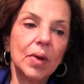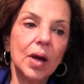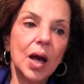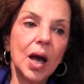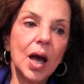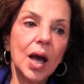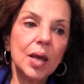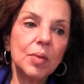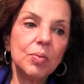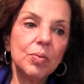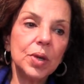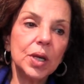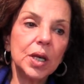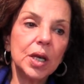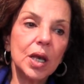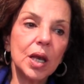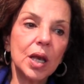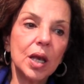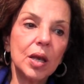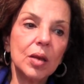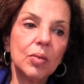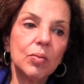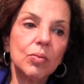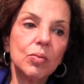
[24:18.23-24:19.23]
I
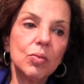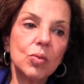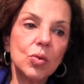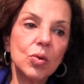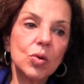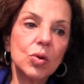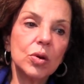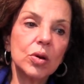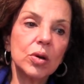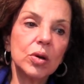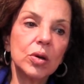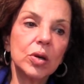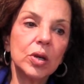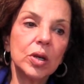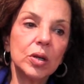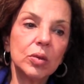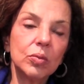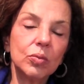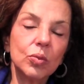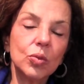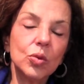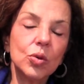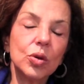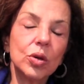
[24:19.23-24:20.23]
became more
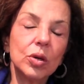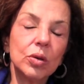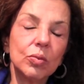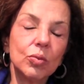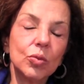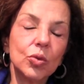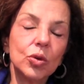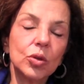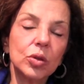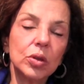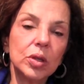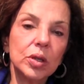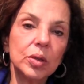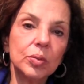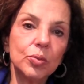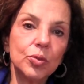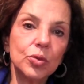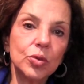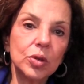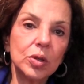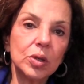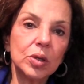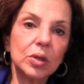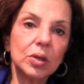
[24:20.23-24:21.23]
and more and more
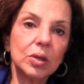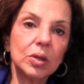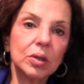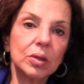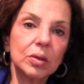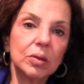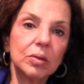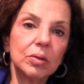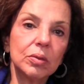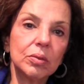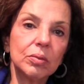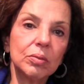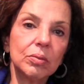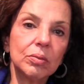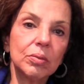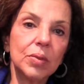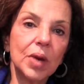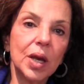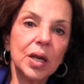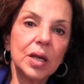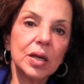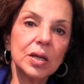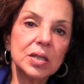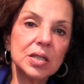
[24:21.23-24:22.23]
liberal.
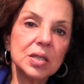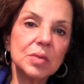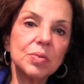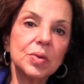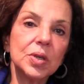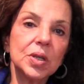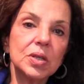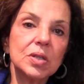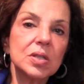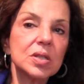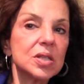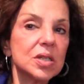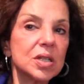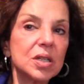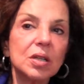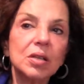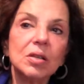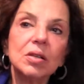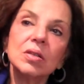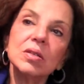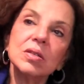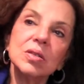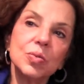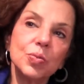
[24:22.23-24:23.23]
My husband
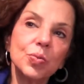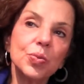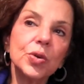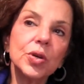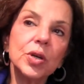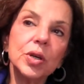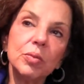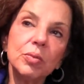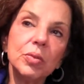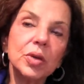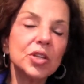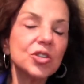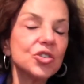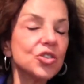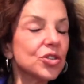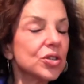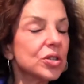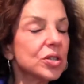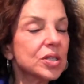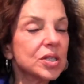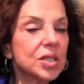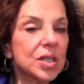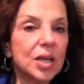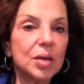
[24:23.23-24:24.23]
still is pretty much
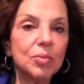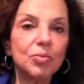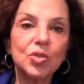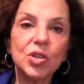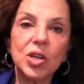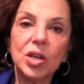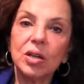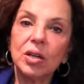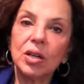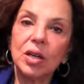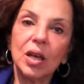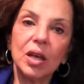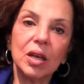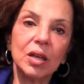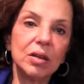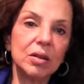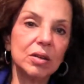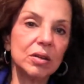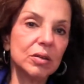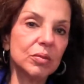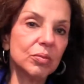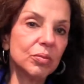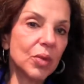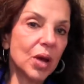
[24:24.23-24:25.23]
the same
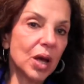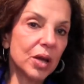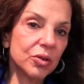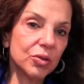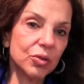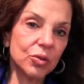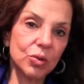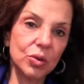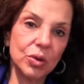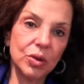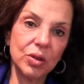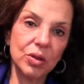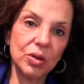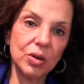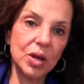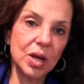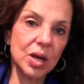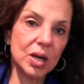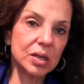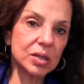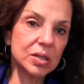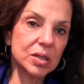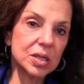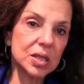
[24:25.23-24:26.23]
dedicated modern
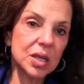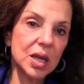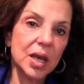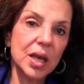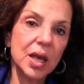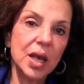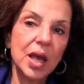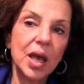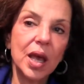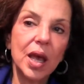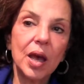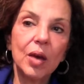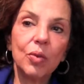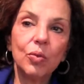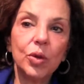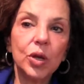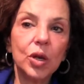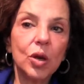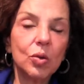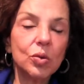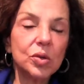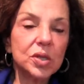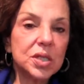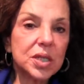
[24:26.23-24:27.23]
Orthodox, and we
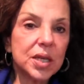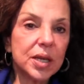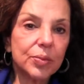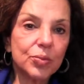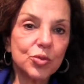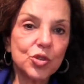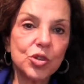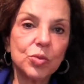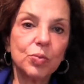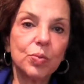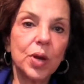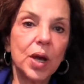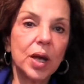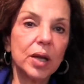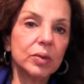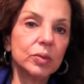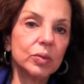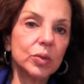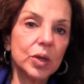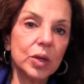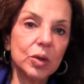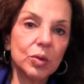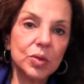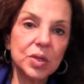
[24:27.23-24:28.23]
always kept Shabbat,
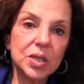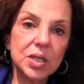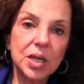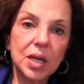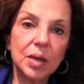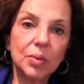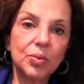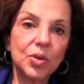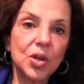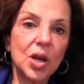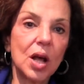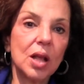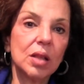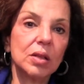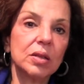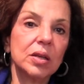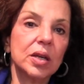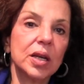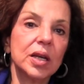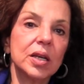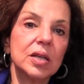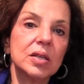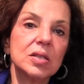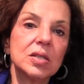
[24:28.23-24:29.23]
and we always kept
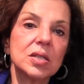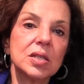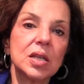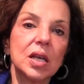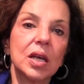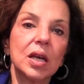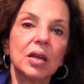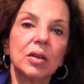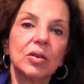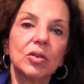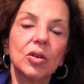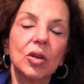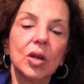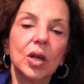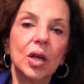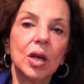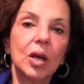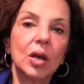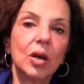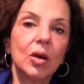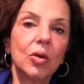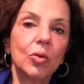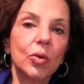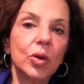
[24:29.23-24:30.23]
holidays, and
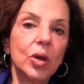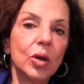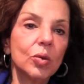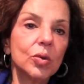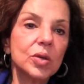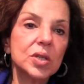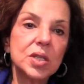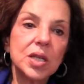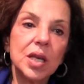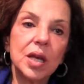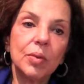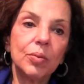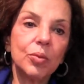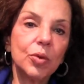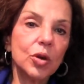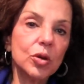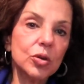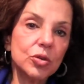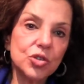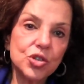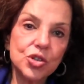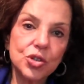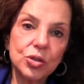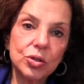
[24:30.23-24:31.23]
we always kept
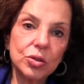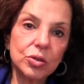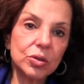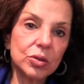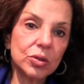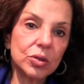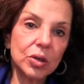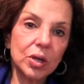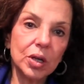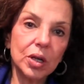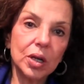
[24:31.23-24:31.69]
kosher,